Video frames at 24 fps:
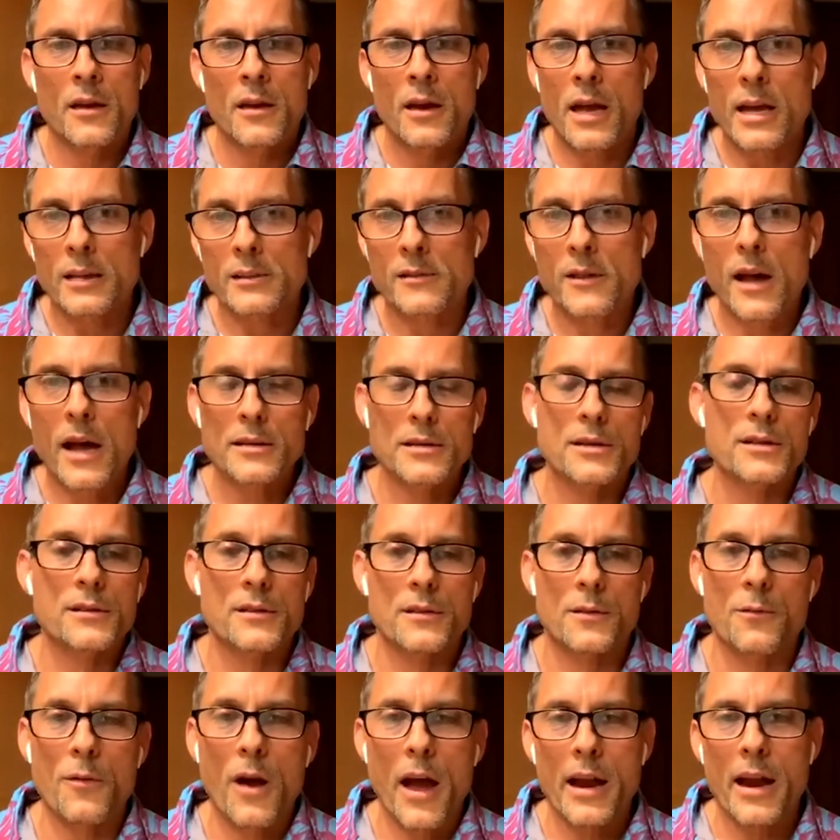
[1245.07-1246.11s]
it's not just
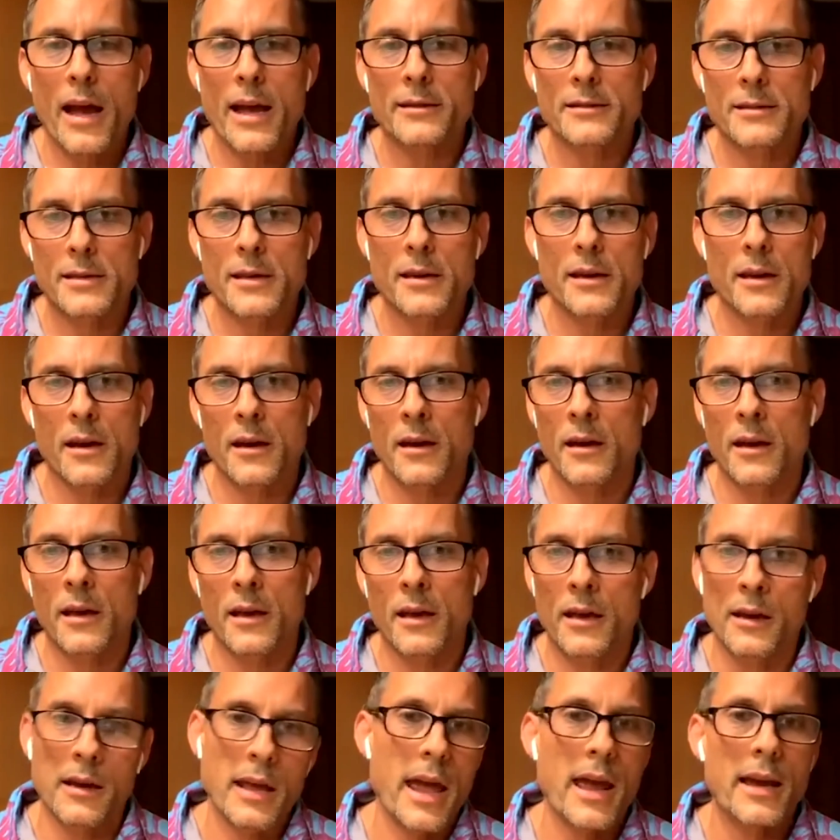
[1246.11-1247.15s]
the right idea
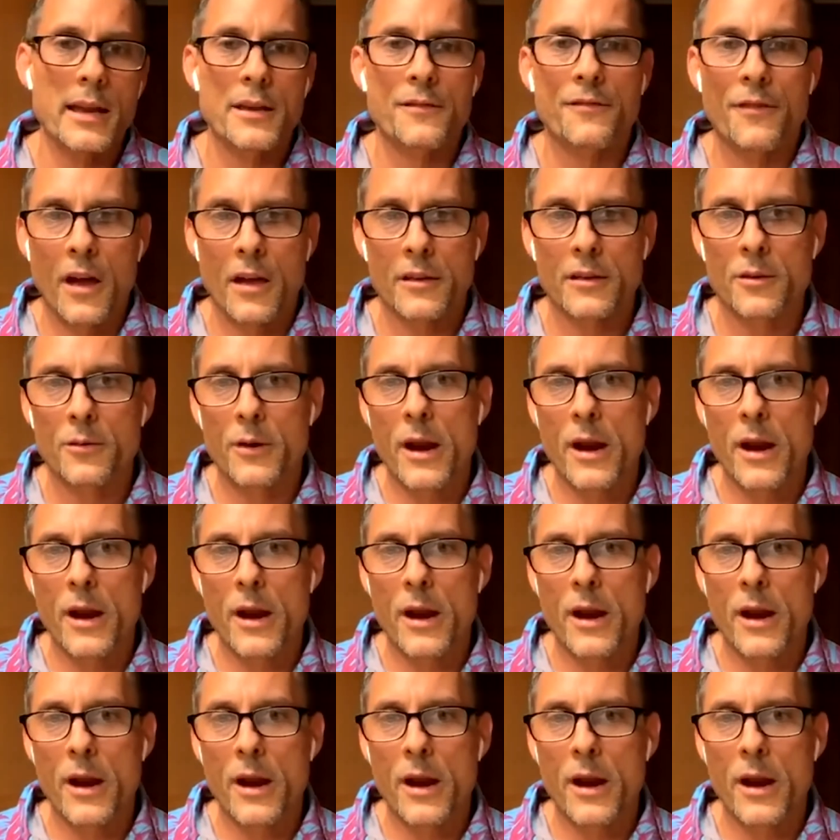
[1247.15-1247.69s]
in any venue.